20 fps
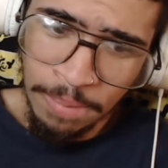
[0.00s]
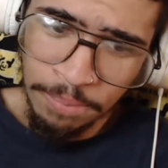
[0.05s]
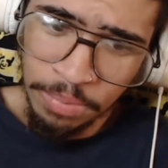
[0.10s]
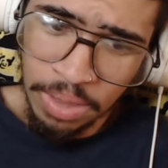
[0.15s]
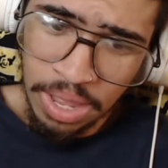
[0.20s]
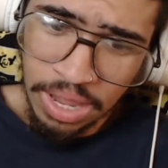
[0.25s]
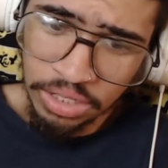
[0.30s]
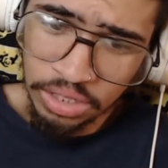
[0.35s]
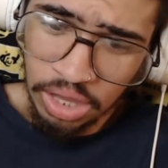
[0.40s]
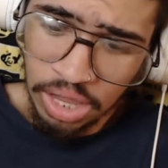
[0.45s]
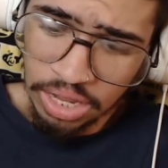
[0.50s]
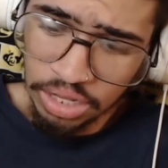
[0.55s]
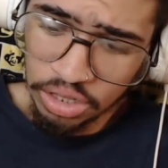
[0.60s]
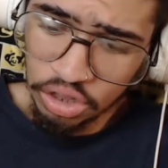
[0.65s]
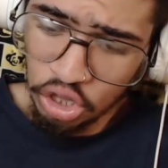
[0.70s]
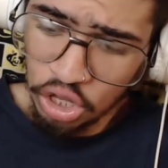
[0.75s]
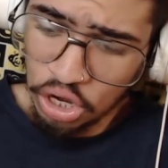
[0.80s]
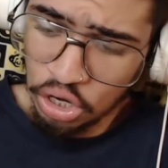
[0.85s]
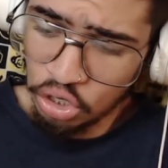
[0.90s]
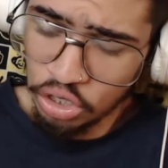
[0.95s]
Like
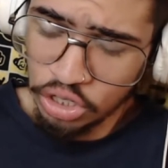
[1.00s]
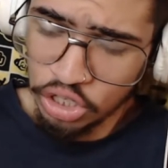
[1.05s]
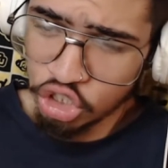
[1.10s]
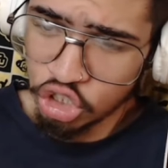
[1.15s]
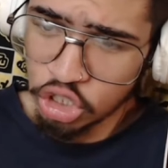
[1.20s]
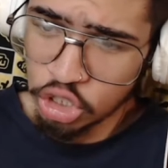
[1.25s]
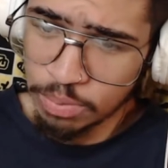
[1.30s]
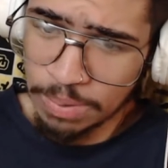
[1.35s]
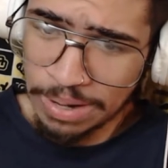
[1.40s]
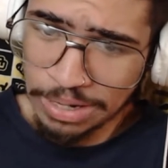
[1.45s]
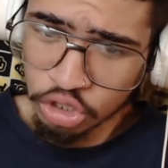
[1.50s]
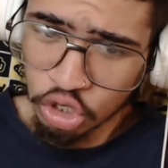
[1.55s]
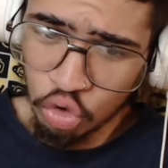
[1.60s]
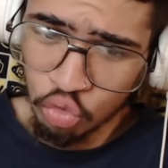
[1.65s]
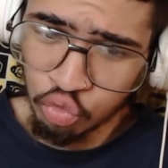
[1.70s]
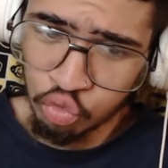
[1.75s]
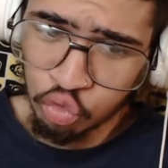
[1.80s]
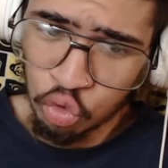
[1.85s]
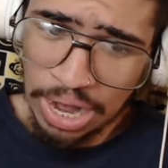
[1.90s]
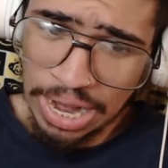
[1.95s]
literally she's about to
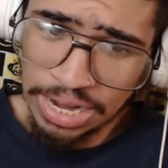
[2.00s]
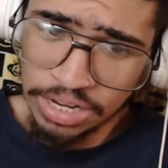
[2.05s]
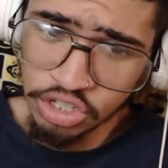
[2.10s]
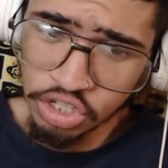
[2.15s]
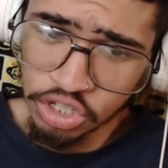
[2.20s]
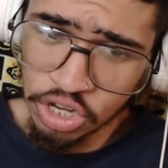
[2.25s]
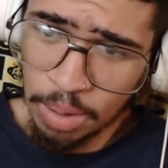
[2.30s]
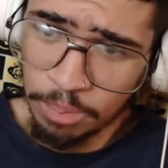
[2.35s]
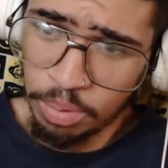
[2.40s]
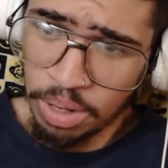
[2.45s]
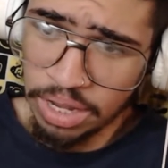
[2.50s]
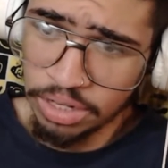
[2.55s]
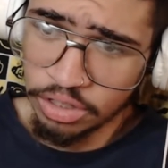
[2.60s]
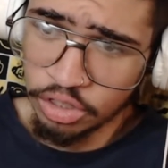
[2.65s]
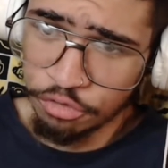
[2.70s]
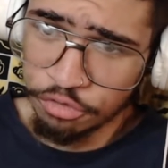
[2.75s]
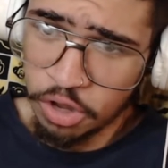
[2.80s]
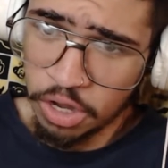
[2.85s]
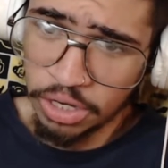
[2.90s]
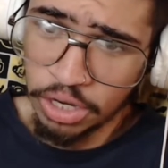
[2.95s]
rise up like
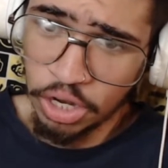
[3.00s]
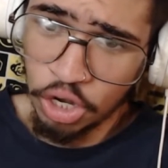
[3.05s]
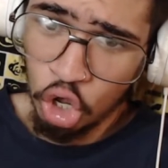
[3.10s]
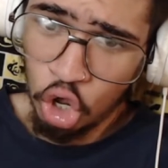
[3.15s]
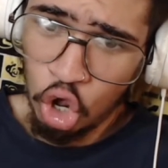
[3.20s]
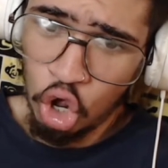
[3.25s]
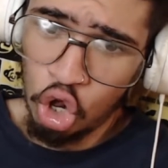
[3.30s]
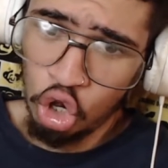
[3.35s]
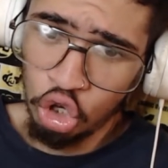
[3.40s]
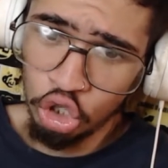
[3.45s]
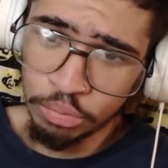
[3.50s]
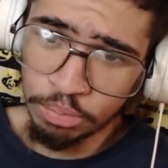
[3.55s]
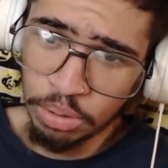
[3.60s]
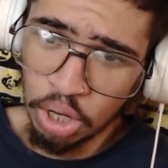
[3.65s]
the fucking Hulk,